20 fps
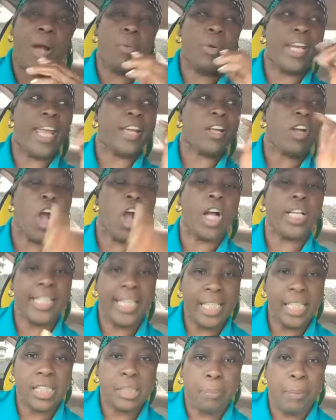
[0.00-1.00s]
And when I call
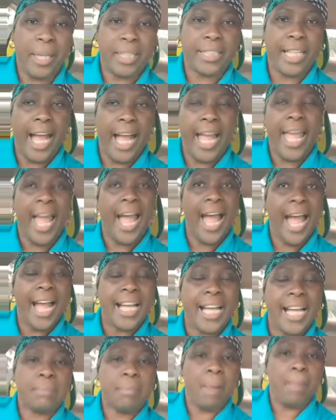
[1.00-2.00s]
the inspector, I
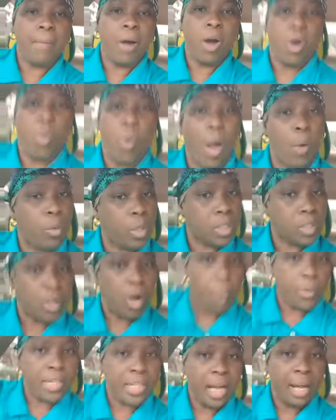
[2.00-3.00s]
asked him about what was
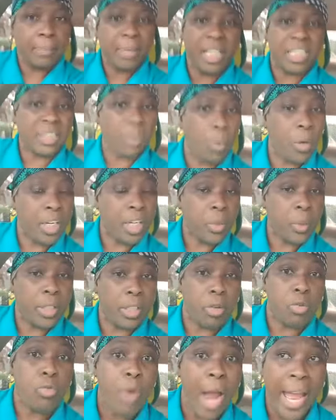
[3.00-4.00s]
going on because I want to do
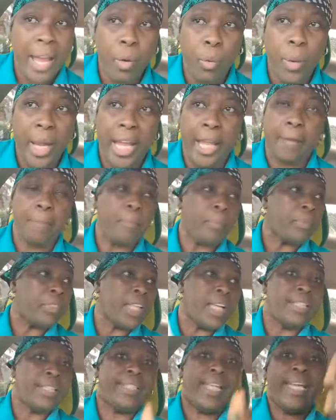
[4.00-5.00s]
it the right way.
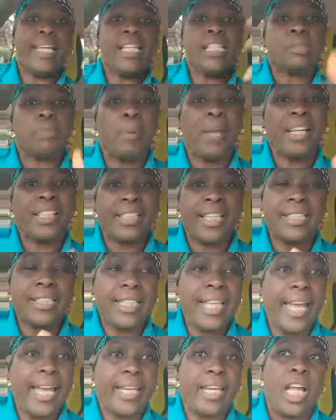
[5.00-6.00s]
The inspector
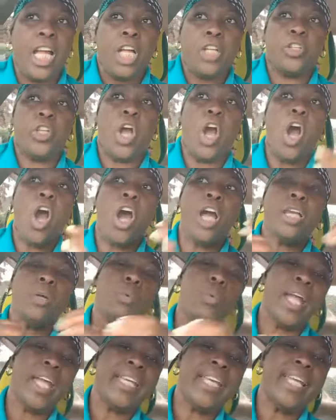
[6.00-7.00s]
said the
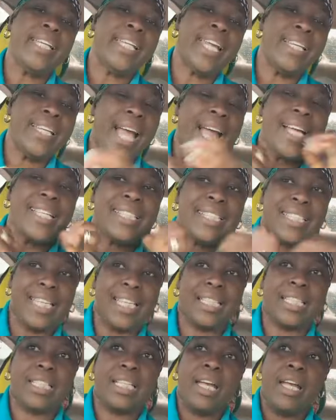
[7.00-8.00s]
only way they can
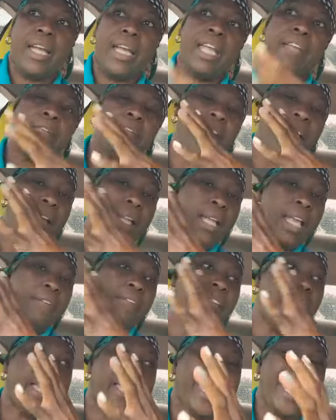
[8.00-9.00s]
assist if
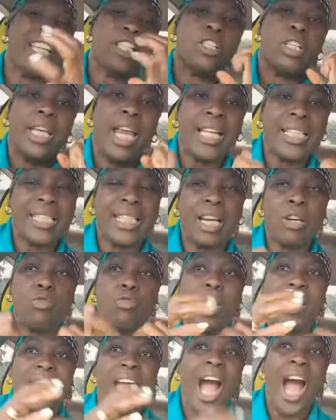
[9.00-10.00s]
they catch Lacell
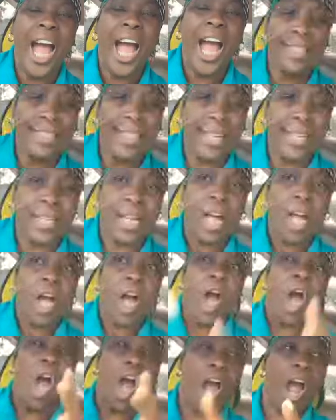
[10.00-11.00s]
red-handed
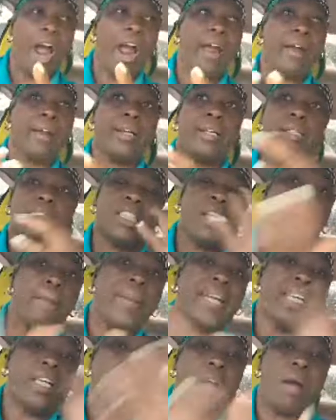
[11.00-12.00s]
or
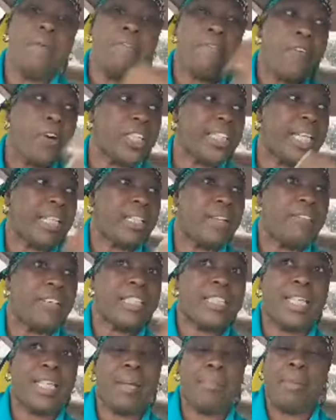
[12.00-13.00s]
somebody come forth and give a
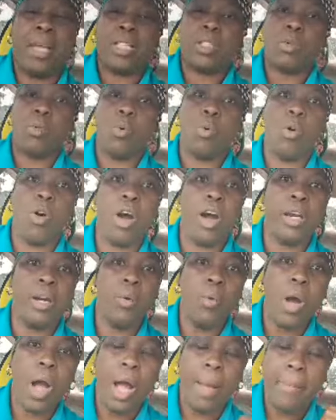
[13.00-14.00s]
statement. What
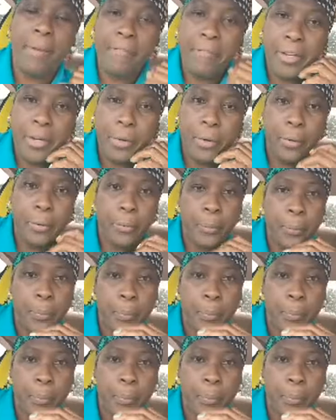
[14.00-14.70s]
a warm if you do.